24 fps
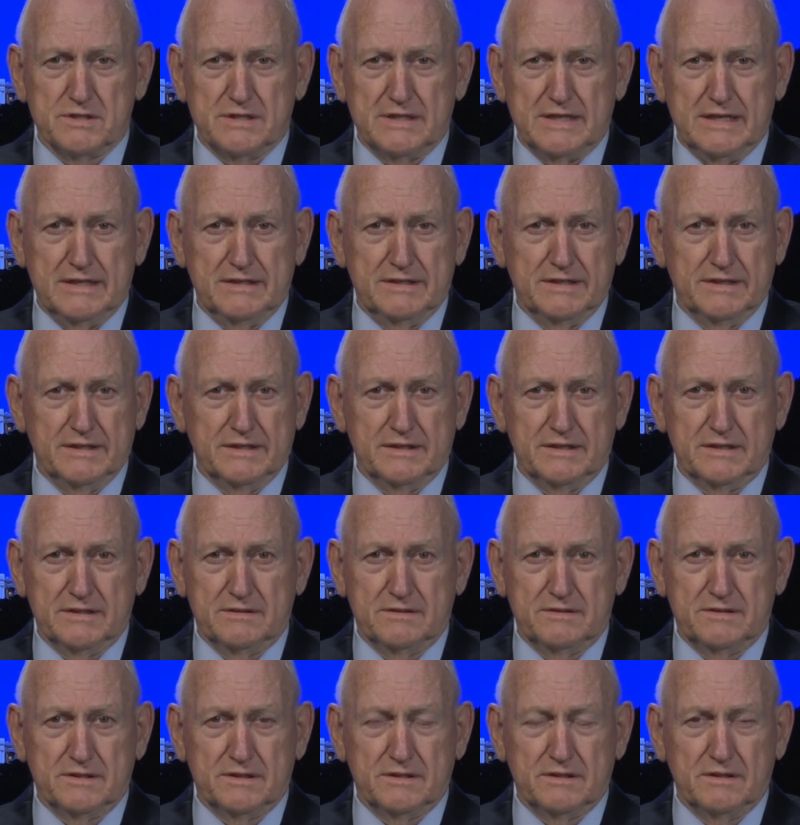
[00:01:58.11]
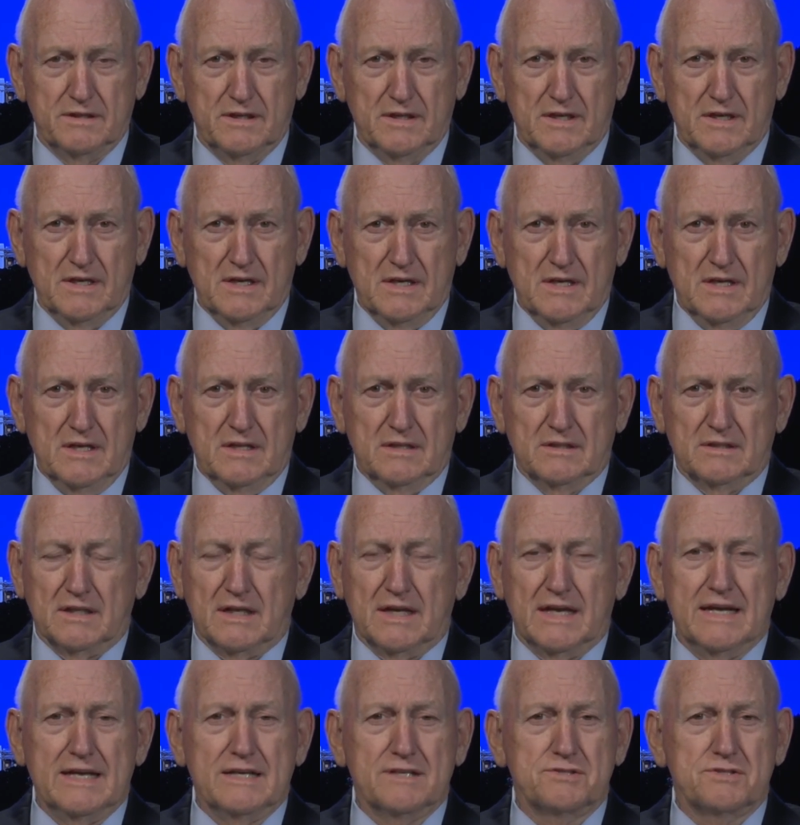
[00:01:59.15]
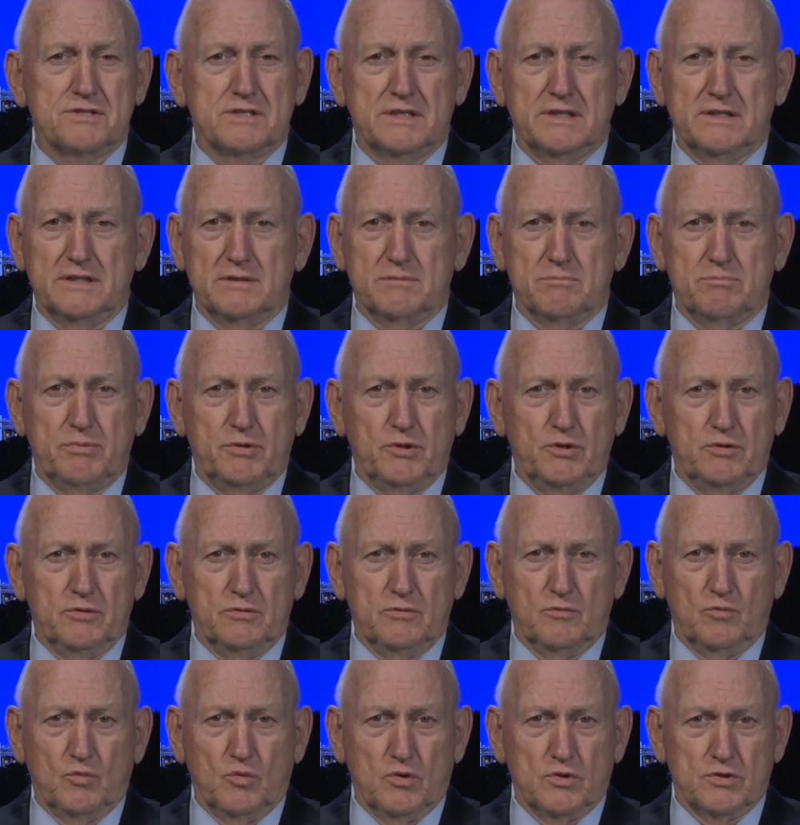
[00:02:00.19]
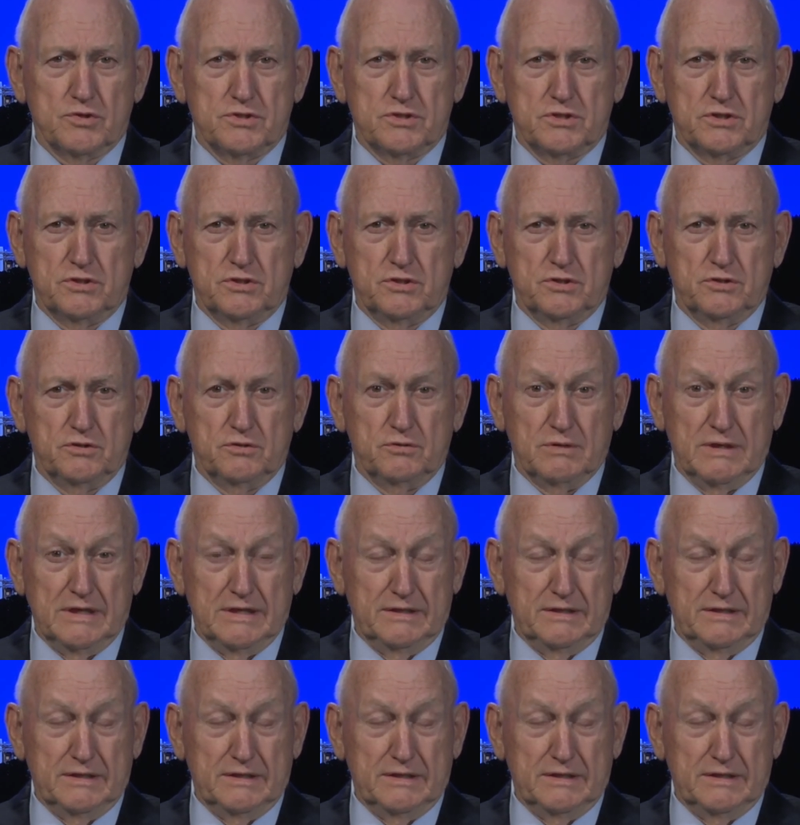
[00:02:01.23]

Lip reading: And I think that the last thing that Putin wants to do,